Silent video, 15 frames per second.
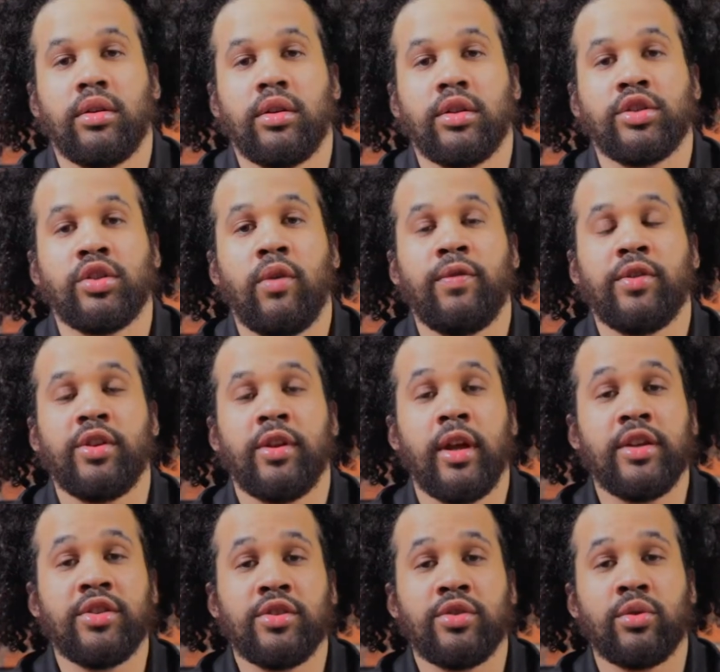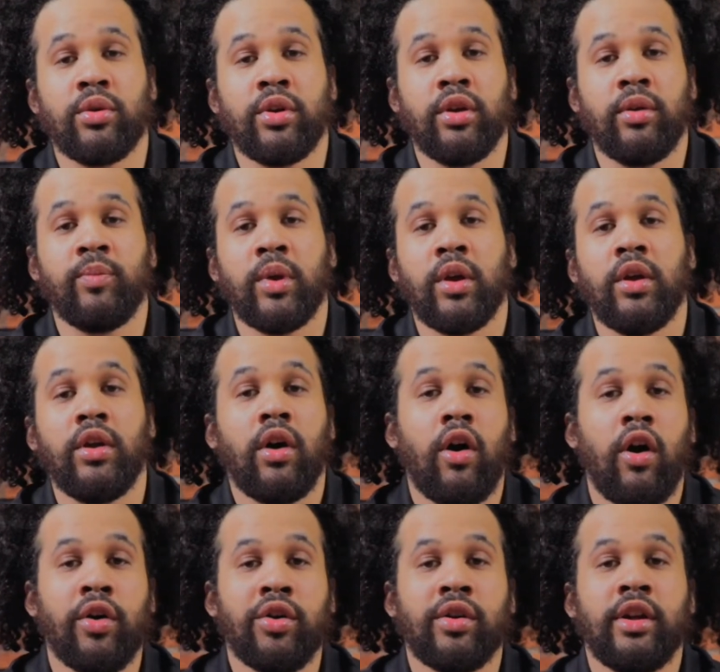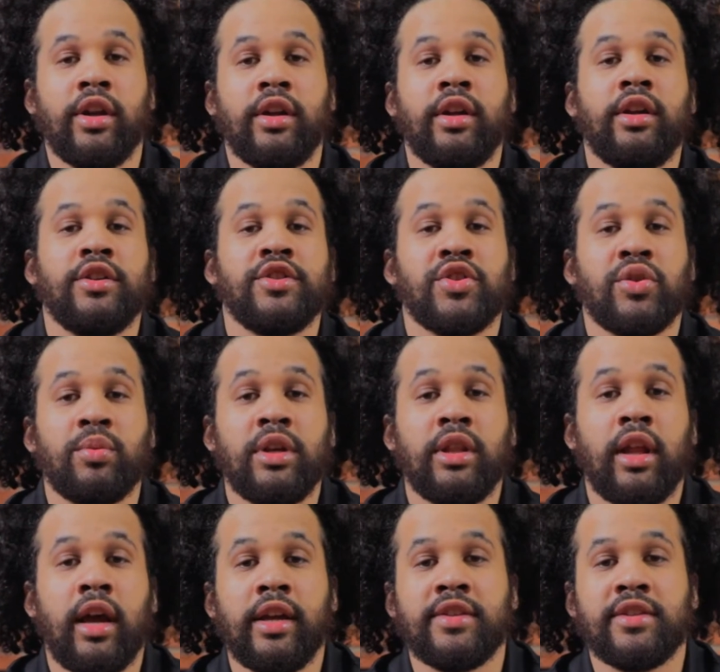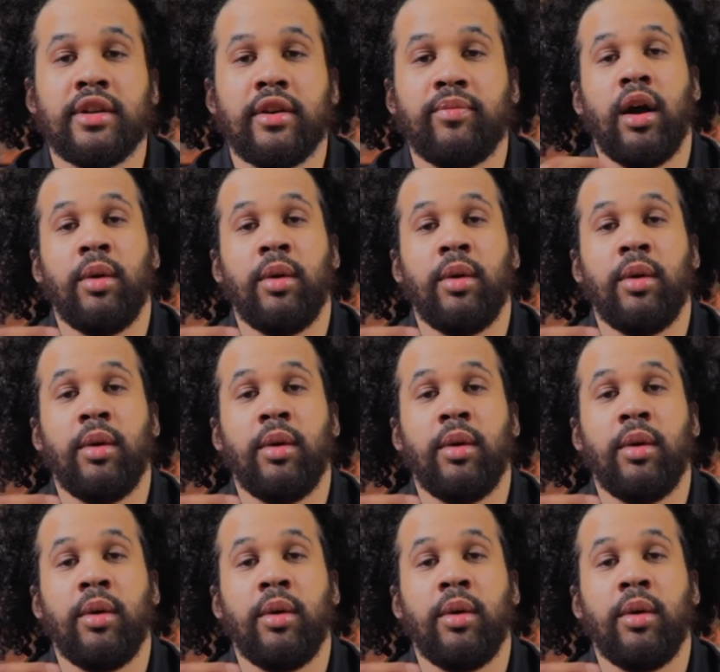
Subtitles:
So for today's tutorial, all you're going to need is 3 lights.